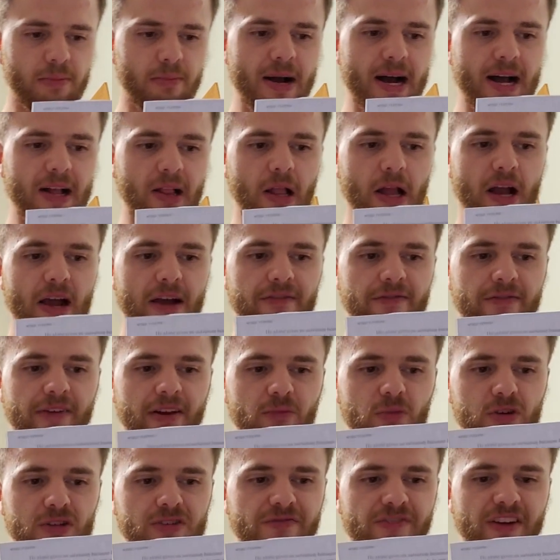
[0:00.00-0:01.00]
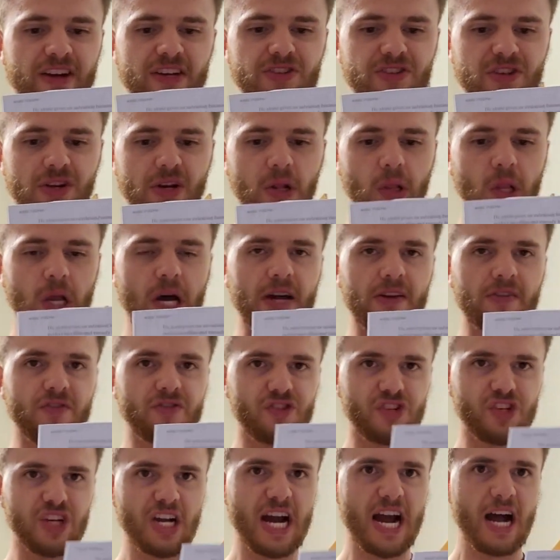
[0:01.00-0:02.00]
in my life and was facing a lot of
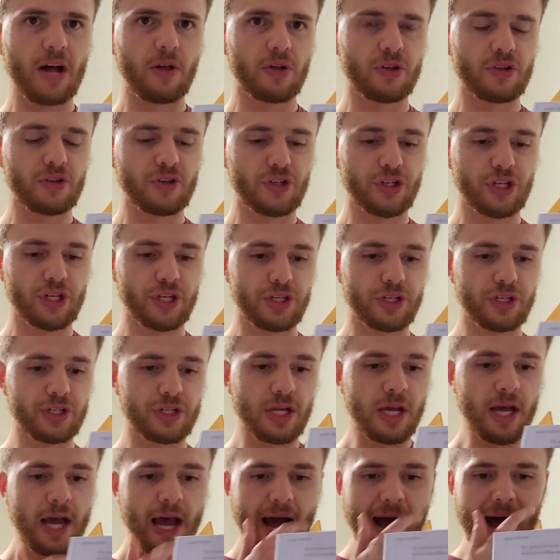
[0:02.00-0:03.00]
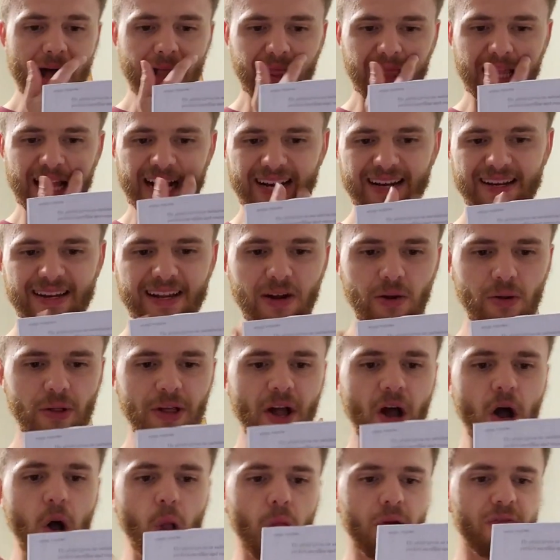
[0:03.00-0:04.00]
challenges, like
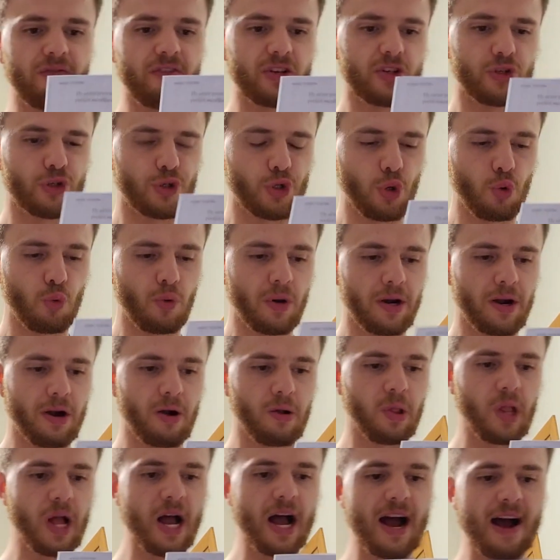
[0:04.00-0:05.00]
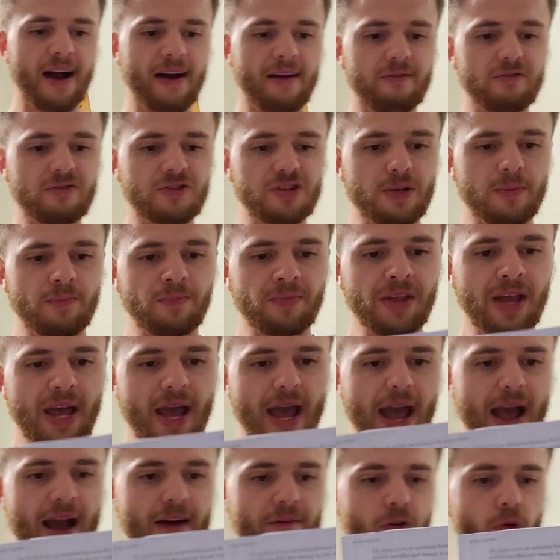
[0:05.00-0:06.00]
nearly all of us do in our lives.
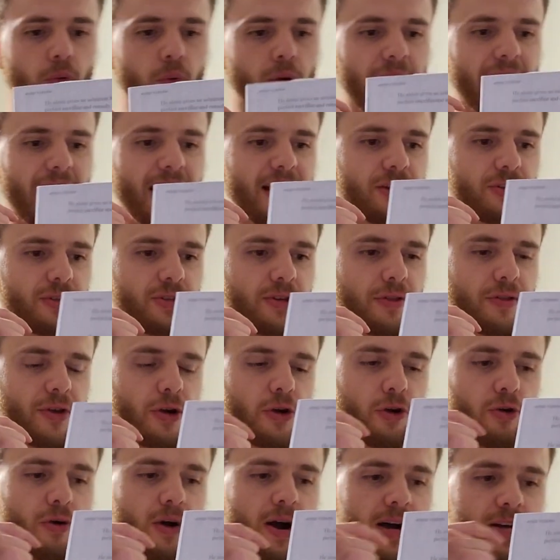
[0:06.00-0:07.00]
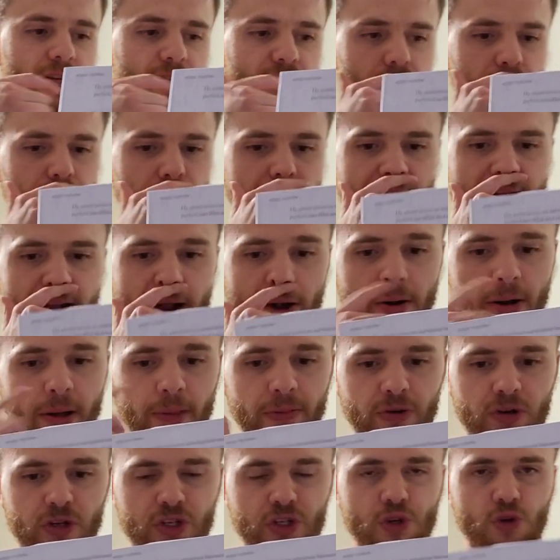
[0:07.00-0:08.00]
Everyone has their cross to bear
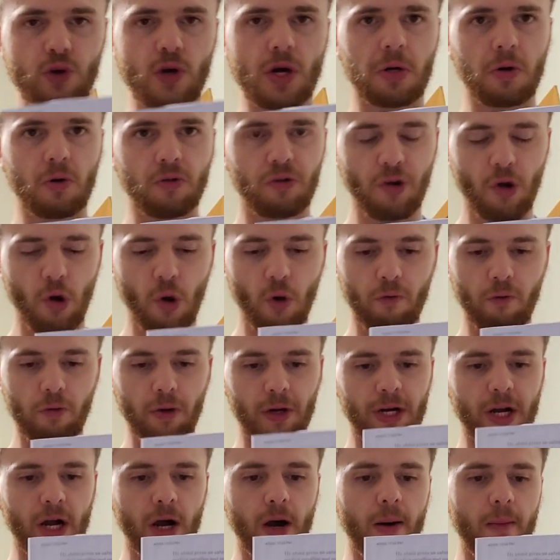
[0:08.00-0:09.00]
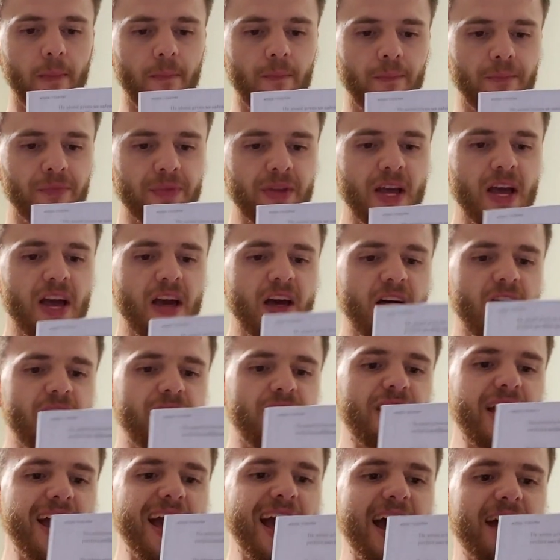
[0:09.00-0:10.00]
and their struggle to overcome.
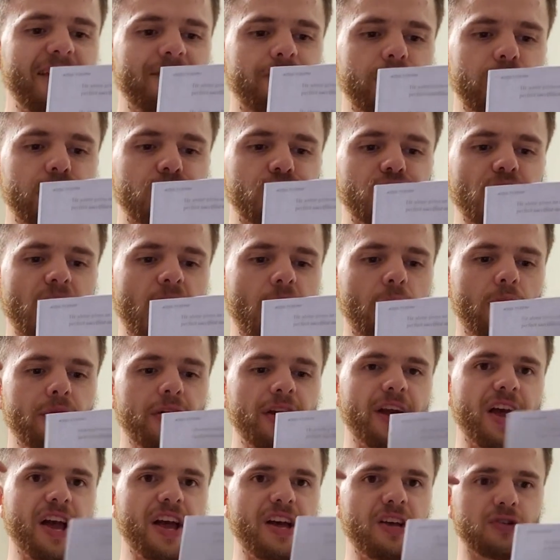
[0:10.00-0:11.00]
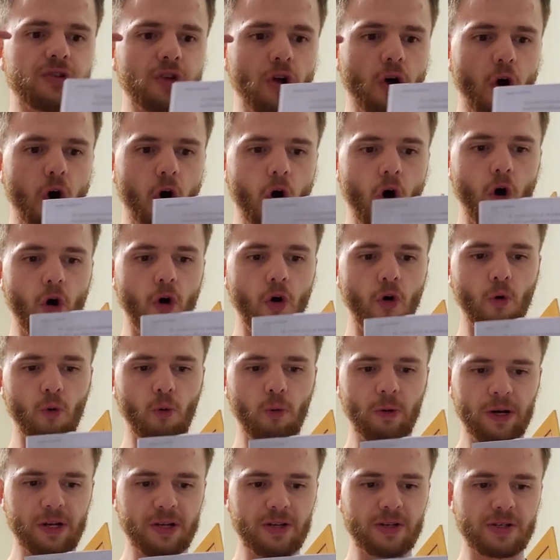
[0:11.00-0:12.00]
The adversary is
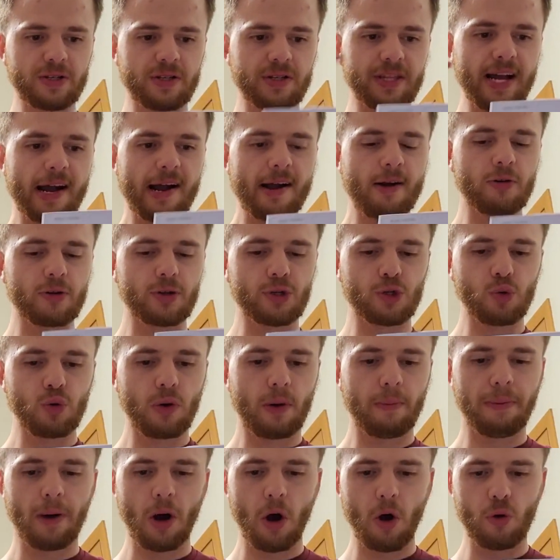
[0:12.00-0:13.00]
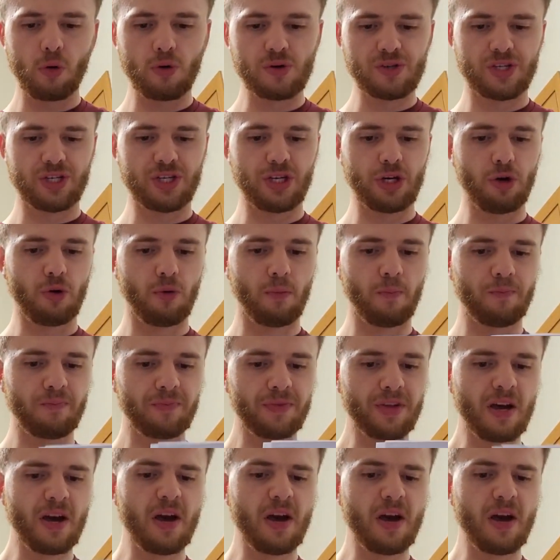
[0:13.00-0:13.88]
always there to oppose you.